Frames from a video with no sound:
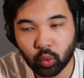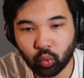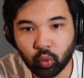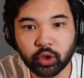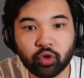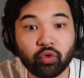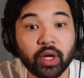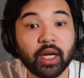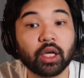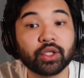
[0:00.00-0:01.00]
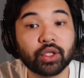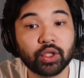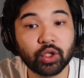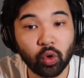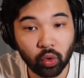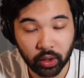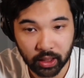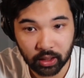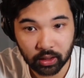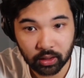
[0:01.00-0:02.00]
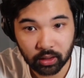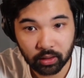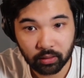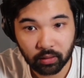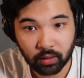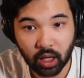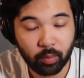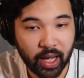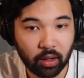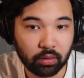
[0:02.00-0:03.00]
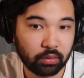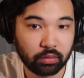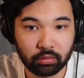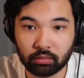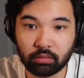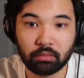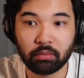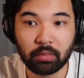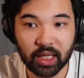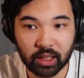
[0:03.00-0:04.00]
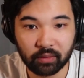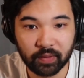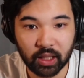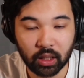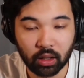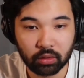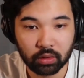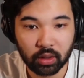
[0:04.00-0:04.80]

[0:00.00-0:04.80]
would create a story about making a video